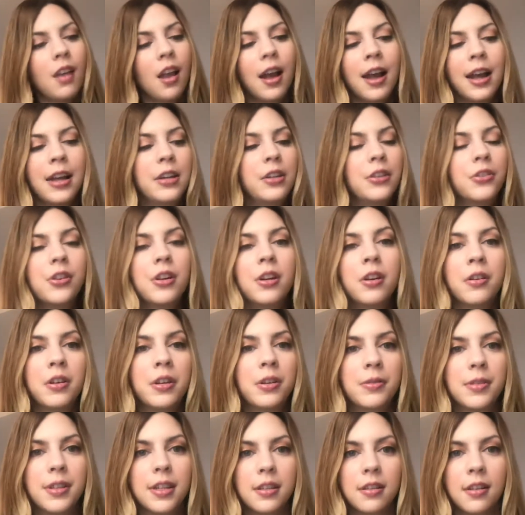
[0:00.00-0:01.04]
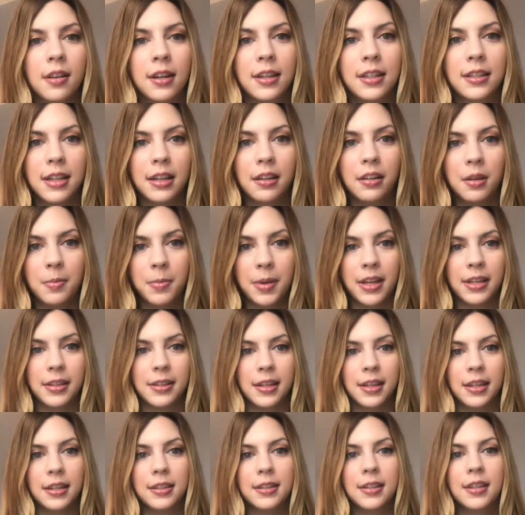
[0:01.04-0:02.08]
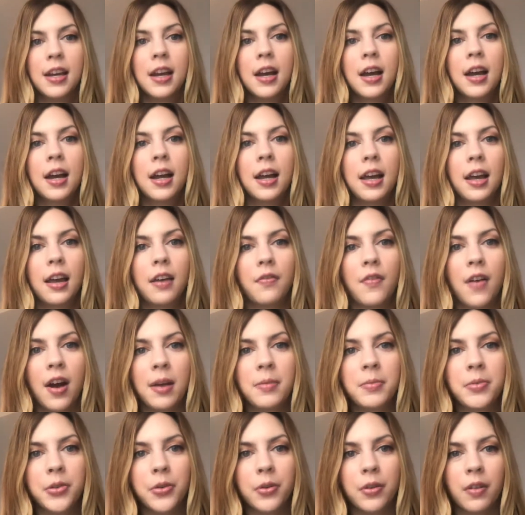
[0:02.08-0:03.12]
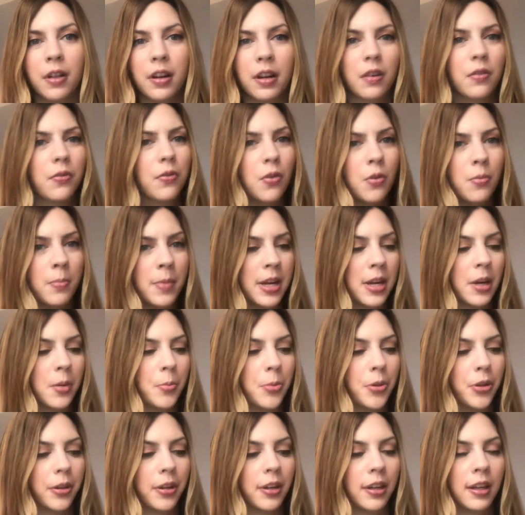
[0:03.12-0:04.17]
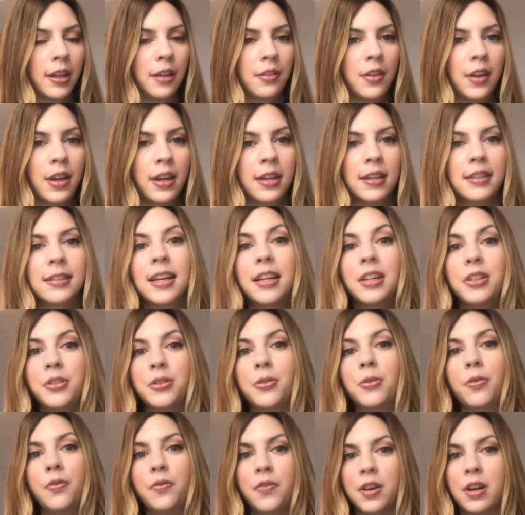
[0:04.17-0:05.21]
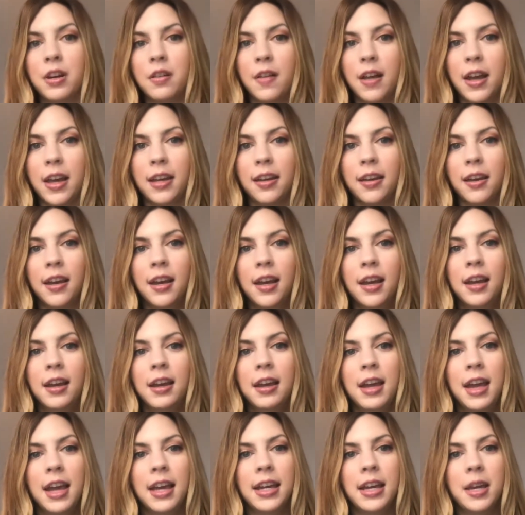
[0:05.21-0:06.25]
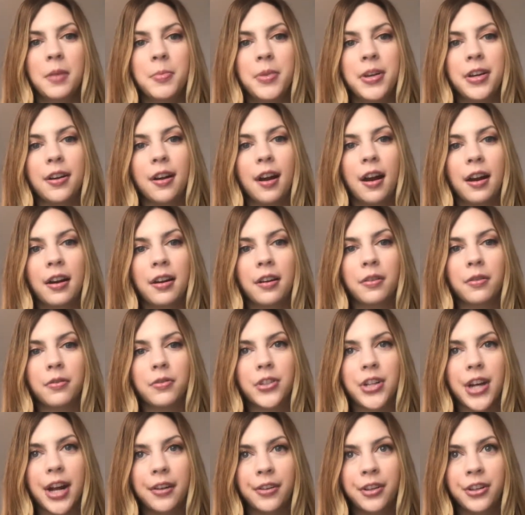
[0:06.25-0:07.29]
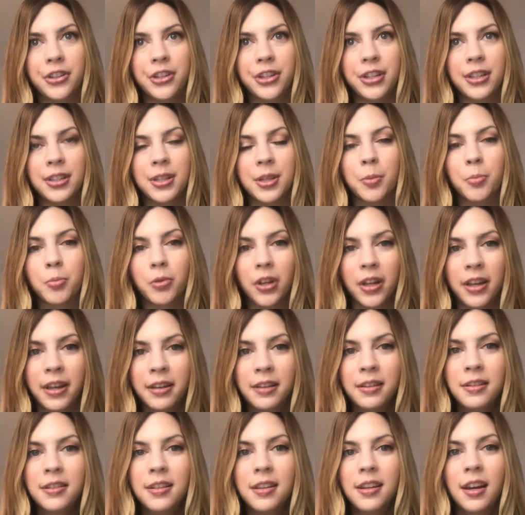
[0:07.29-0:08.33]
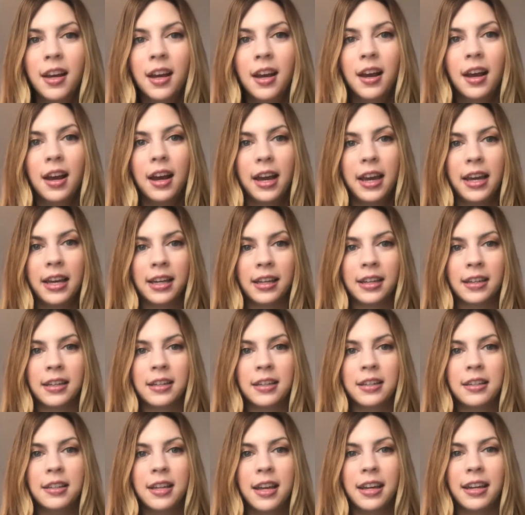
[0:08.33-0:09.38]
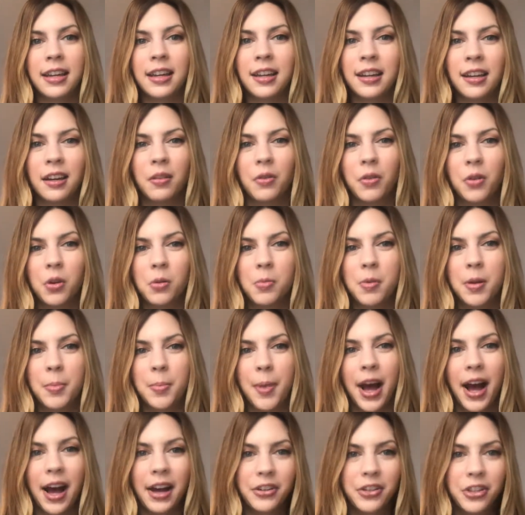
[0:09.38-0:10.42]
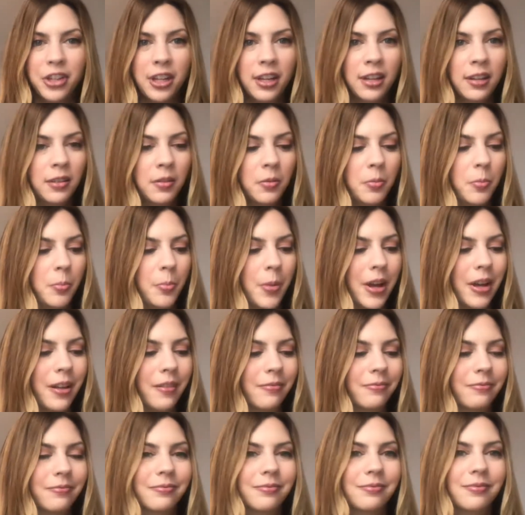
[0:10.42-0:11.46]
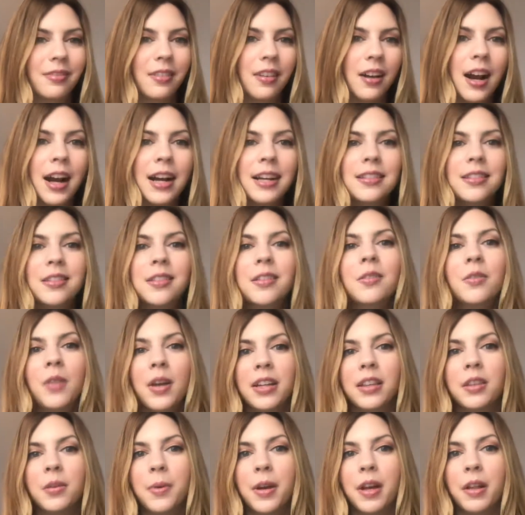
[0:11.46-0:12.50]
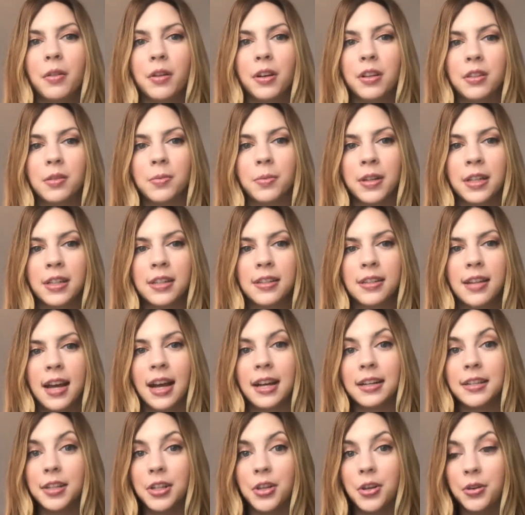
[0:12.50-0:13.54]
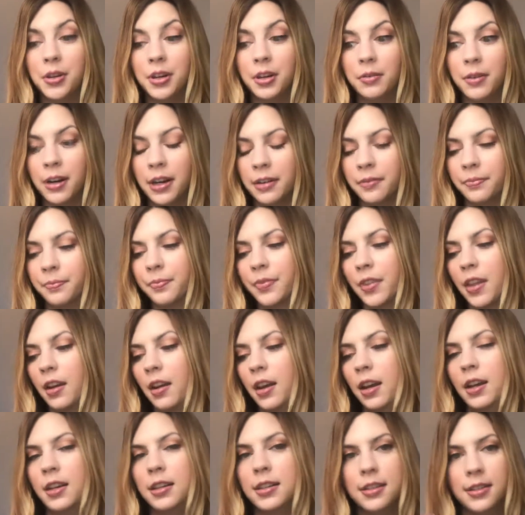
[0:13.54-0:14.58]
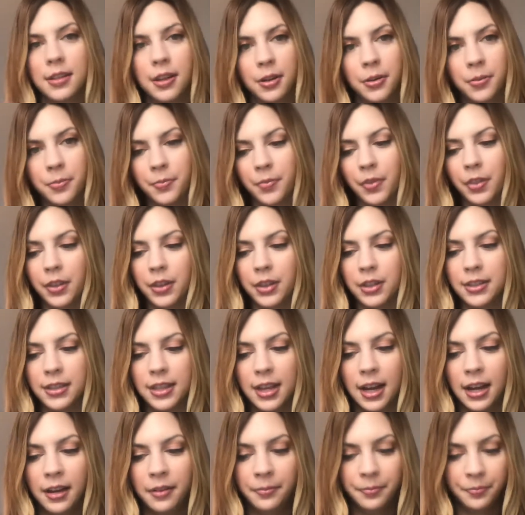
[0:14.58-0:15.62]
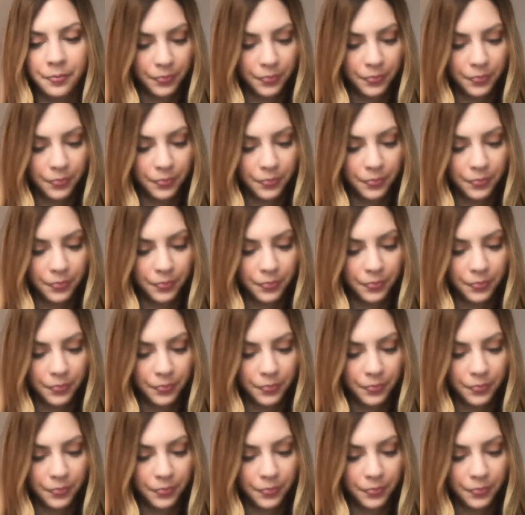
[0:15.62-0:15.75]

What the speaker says: I usually don't use this on a daily basis if I'm doing like a full makeup look or anything, because I do feel like it can be kind of challenging to blend and it can get a little bit patchy, but I still like the way it looks when it's executed right. So there's that.